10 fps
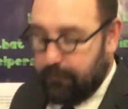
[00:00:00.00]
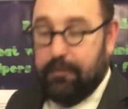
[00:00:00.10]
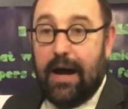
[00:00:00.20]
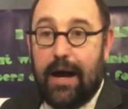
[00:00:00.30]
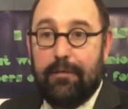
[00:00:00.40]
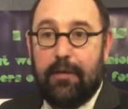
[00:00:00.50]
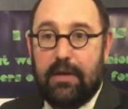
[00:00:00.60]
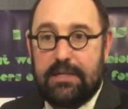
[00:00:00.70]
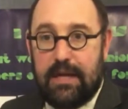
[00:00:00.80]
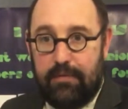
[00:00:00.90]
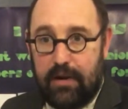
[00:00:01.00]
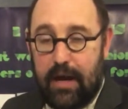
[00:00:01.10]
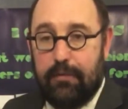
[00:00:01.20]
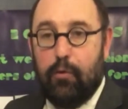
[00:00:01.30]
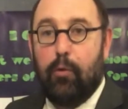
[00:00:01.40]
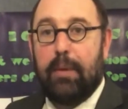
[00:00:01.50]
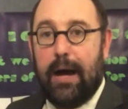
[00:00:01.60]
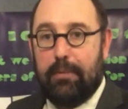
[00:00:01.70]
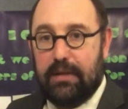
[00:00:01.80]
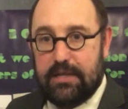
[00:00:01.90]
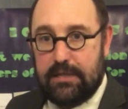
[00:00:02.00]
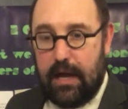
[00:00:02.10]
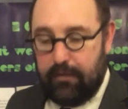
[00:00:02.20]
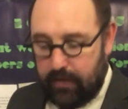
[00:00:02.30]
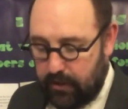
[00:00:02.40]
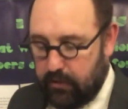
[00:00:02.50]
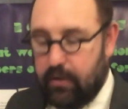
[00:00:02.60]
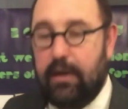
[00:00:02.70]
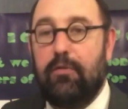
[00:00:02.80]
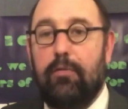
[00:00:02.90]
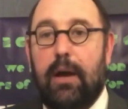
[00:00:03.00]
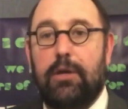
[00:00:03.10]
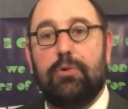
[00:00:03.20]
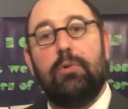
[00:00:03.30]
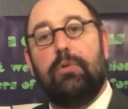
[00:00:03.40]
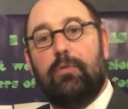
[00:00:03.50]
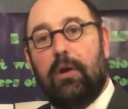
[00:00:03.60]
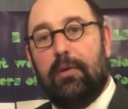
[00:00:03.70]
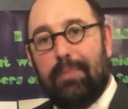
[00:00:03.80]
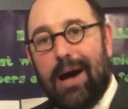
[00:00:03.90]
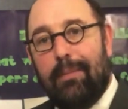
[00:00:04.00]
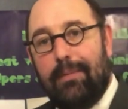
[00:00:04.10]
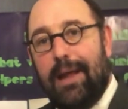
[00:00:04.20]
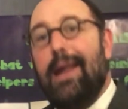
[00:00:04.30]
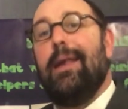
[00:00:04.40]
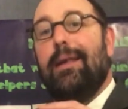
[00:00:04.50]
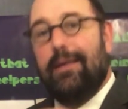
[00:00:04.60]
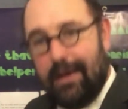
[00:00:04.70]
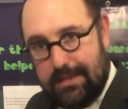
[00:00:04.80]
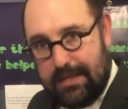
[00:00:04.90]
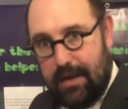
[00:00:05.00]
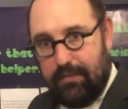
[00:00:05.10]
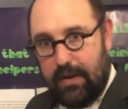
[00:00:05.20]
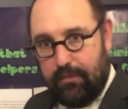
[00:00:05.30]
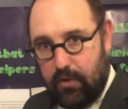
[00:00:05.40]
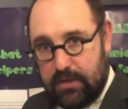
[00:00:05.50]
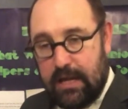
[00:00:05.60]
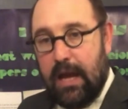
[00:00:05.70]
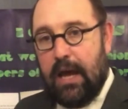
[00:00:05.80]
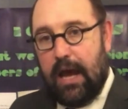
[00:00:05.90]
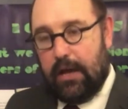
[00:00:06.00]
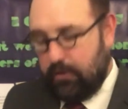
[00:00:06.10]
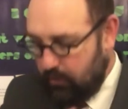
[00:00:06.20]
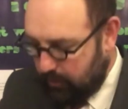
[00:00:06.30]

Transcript: five, seven. Now, if your Bible doesn't have that, you need to make sure you've got a Bible that does have that verse. And you